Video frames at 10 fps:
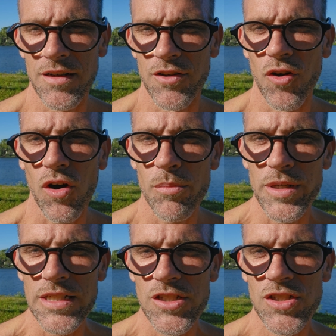
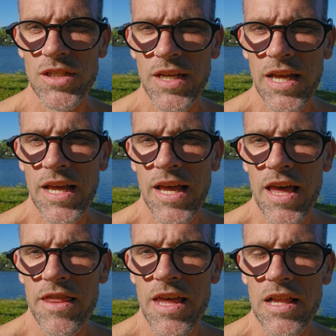garbage
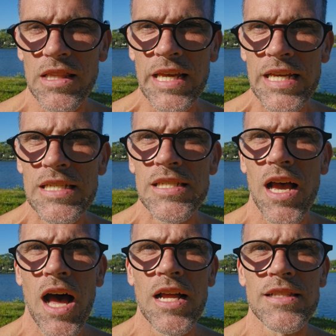that lays
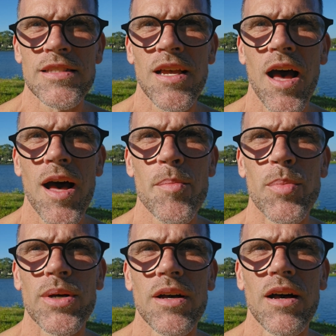on
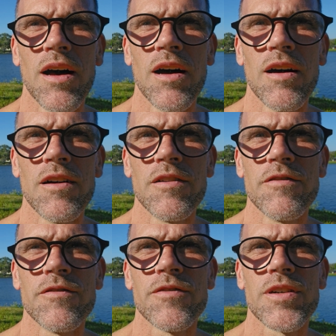top
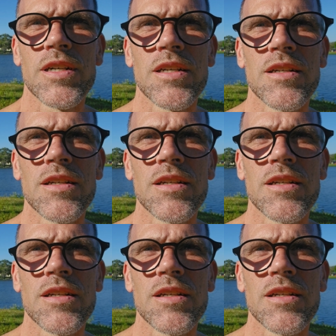of